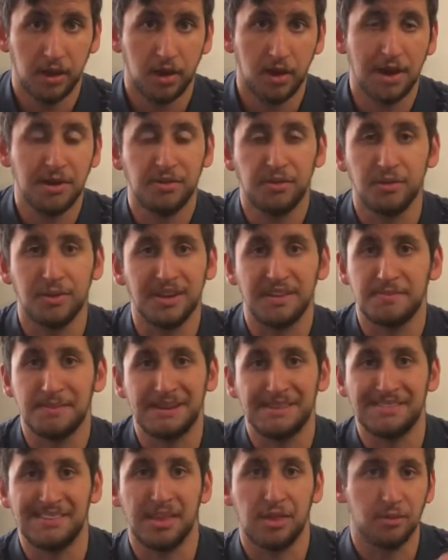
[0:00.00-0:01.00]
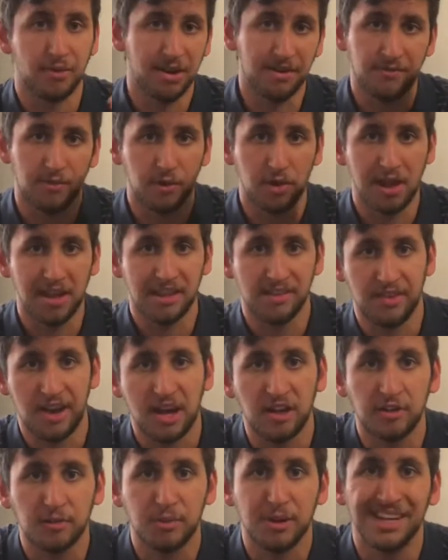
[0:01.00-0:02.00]
Alright, so we'd expect to see 3 to 4 lines of
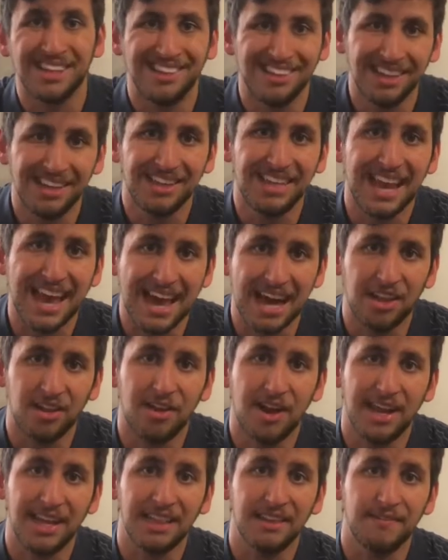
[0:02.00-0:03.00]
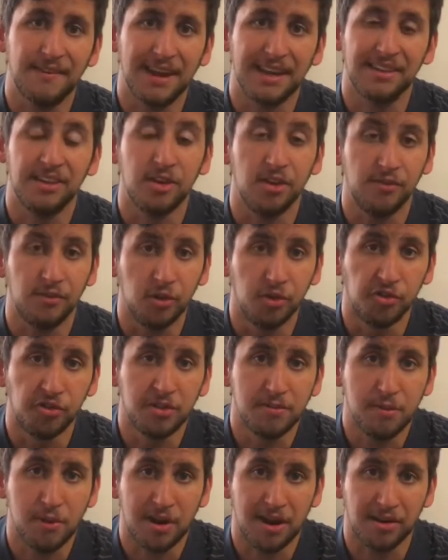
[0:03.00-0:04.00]
algebra clearly outlining the fact that you've used
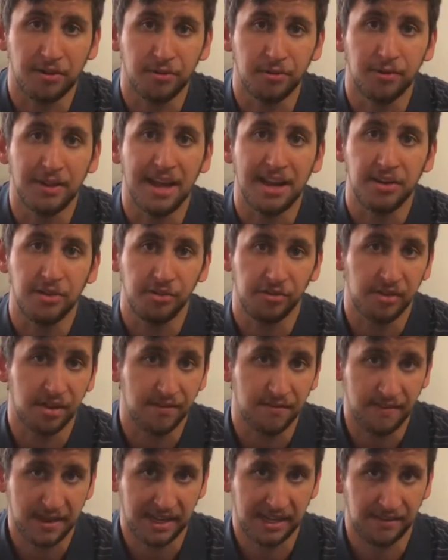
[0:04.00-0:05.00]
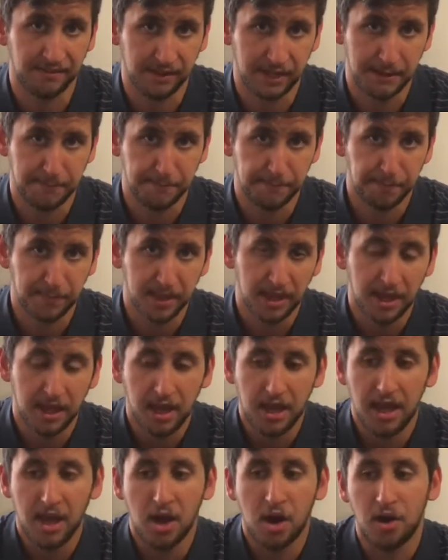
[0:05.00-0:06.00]
the product rule and used it effectively.
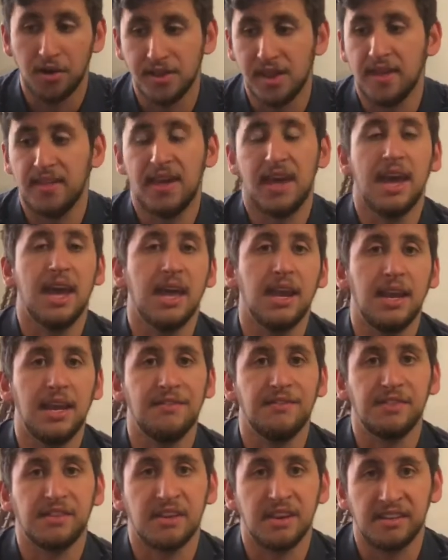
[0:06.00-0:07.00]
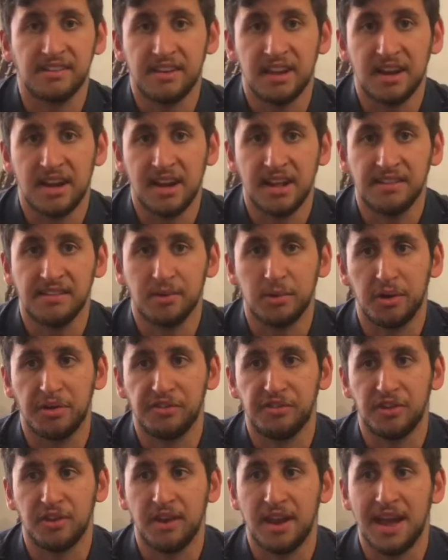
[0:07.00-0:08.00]
On the other hand, if it's an extended answer
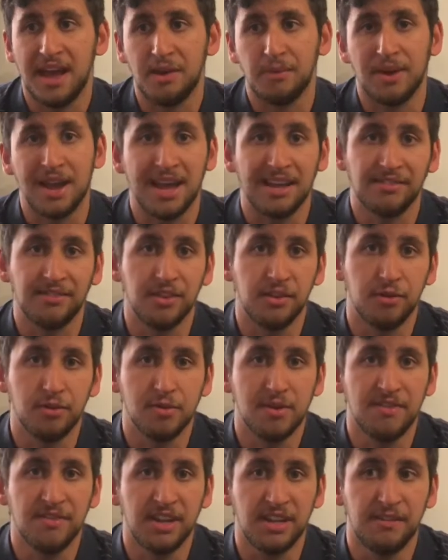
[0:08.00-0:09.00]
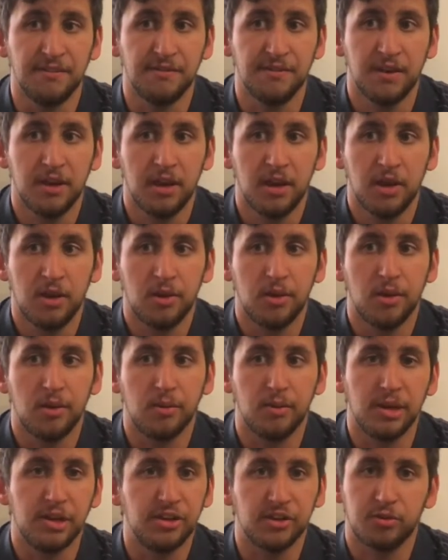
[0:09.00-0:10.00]
question and we ask for the derivative,
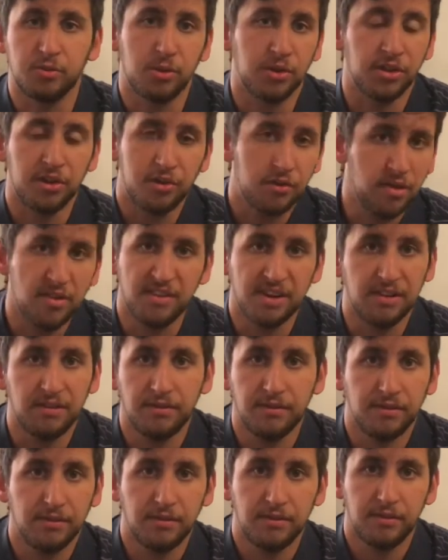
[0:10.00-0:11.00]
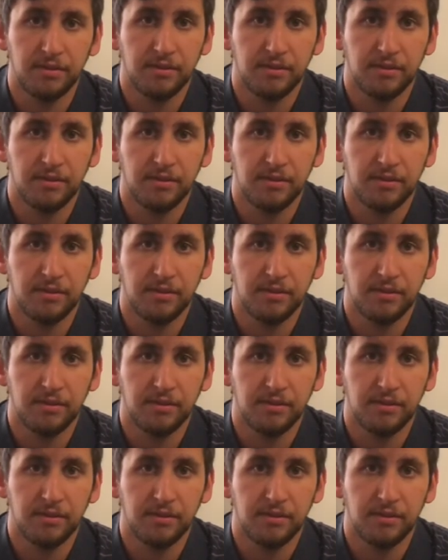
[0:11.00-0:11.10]
we just want the derivative.